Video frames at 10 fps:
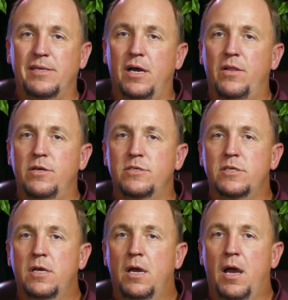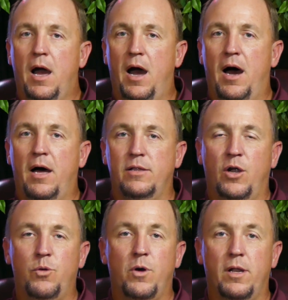others,
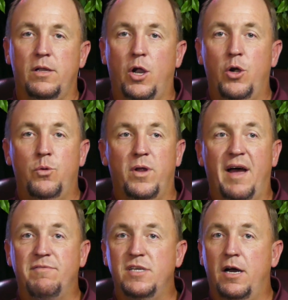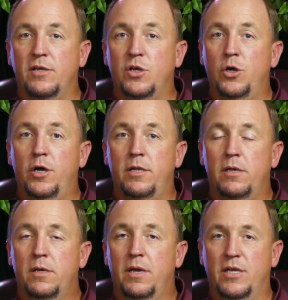learn what I've done
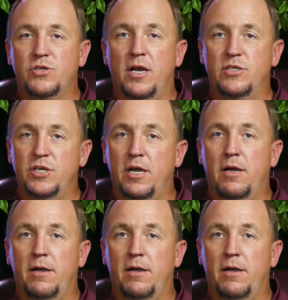good, and try to share